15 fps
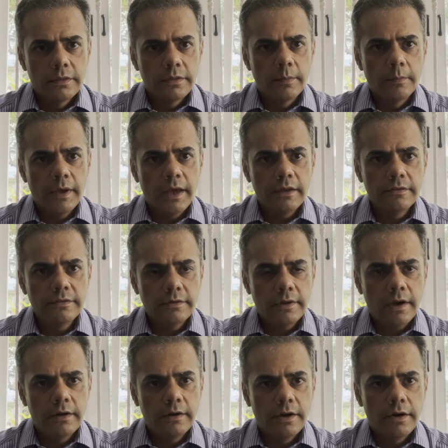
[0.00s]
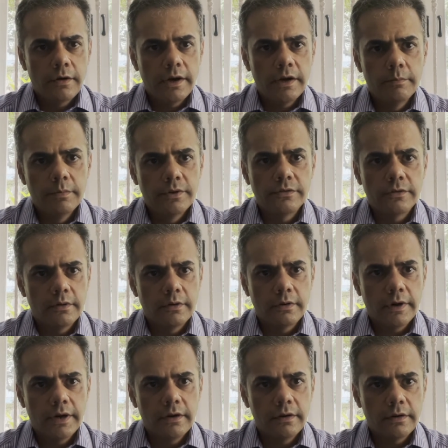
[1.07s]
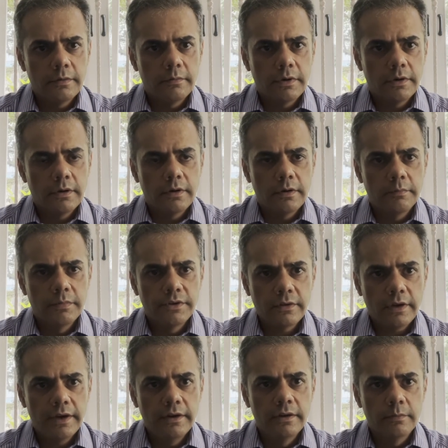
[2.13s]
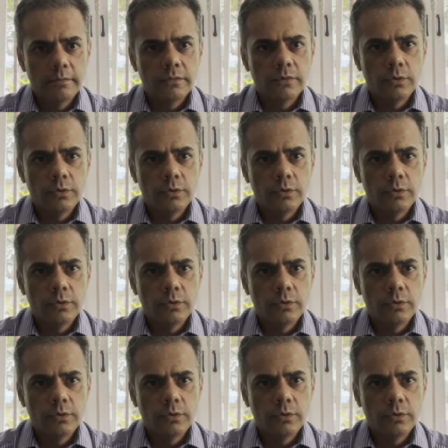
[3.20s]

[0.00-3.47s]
The man standing right beside him,